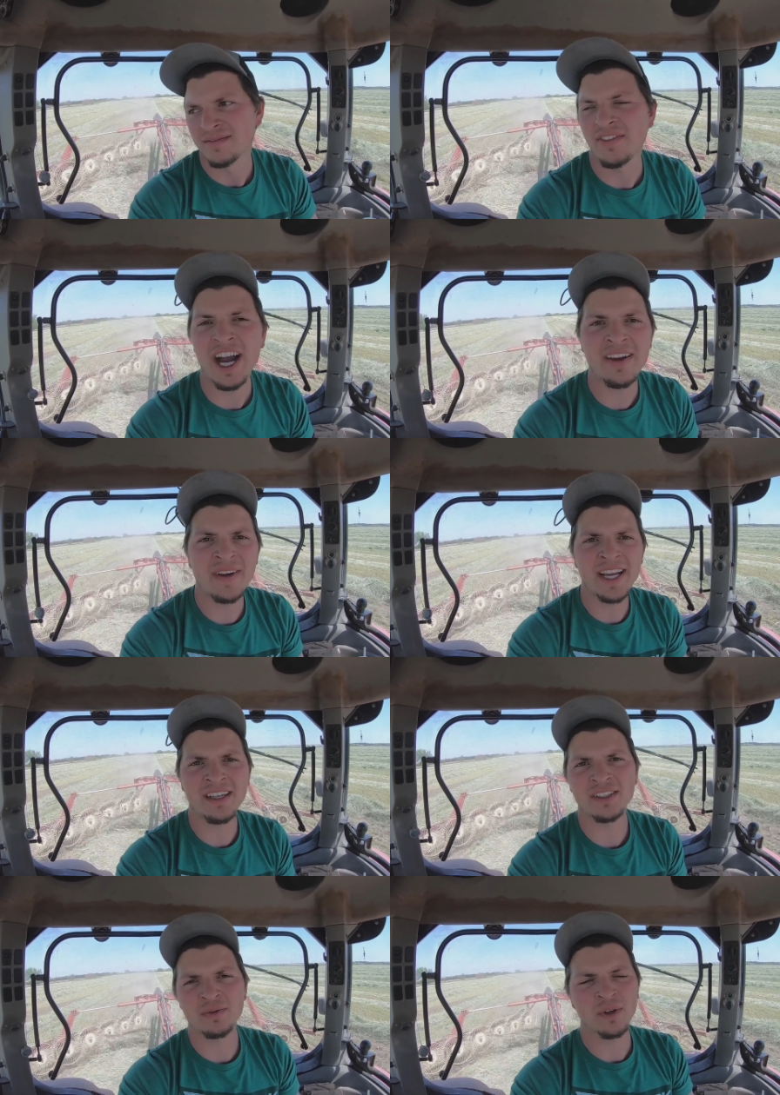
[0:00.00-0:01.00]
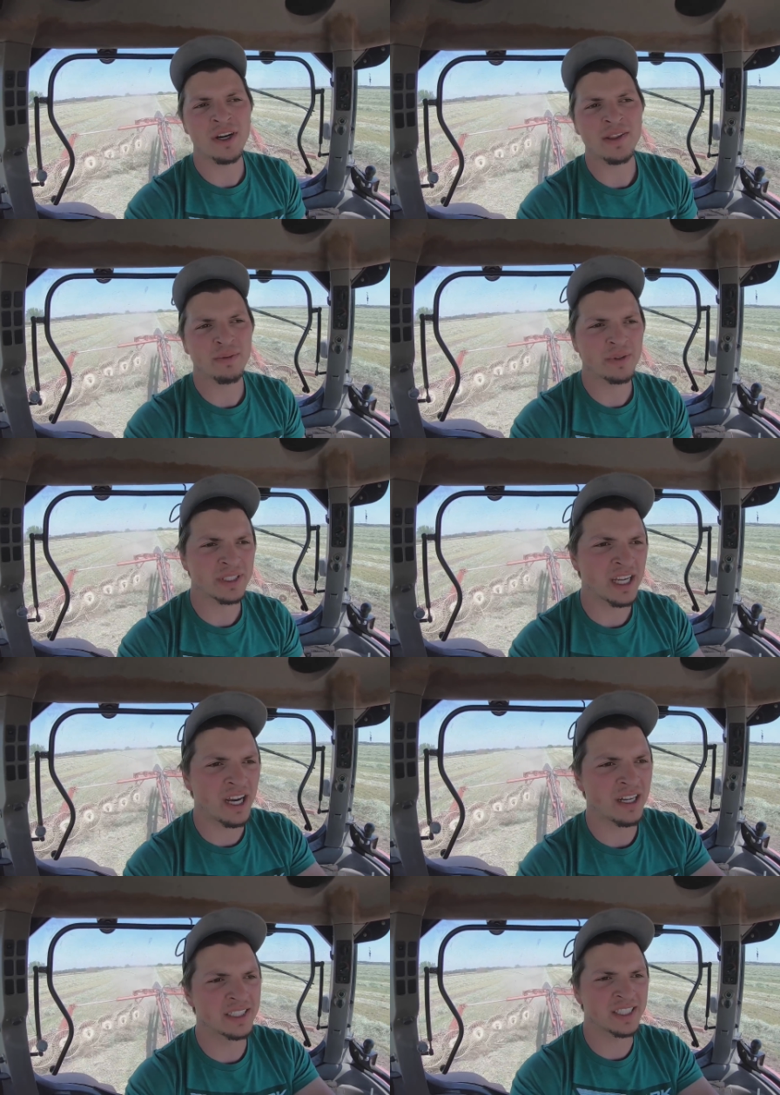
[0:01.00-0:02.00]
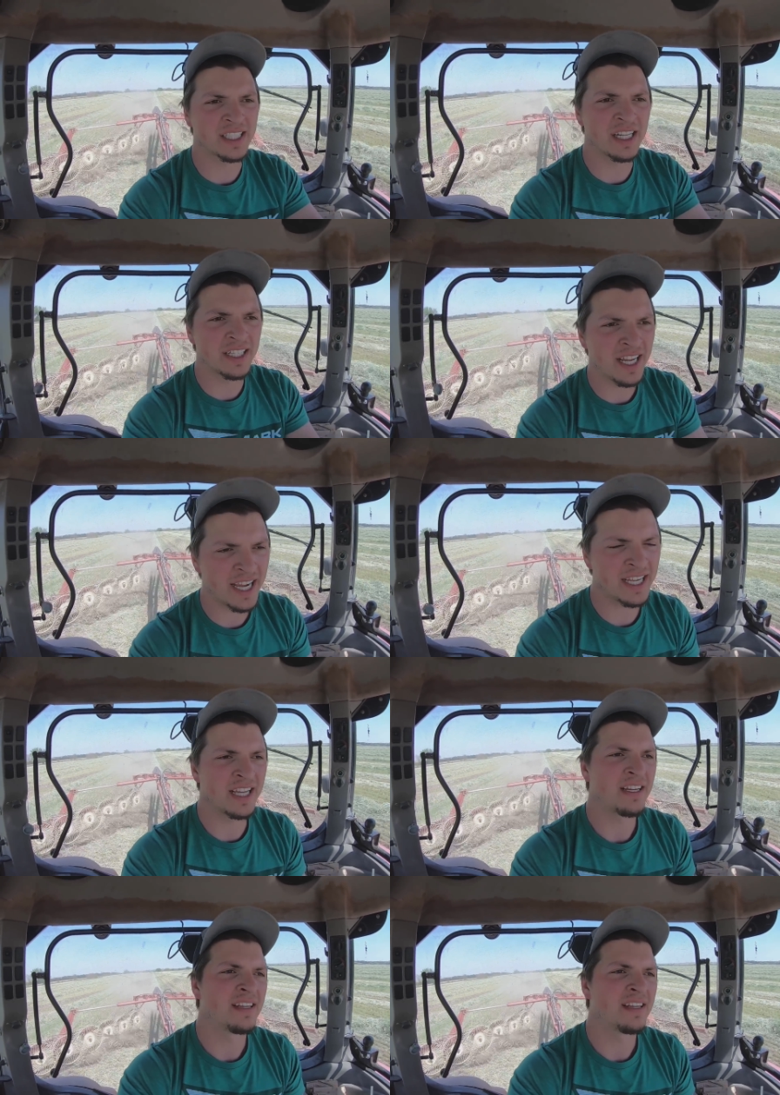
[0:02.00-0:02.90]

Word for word: 5 acres worth was cut on Sunday,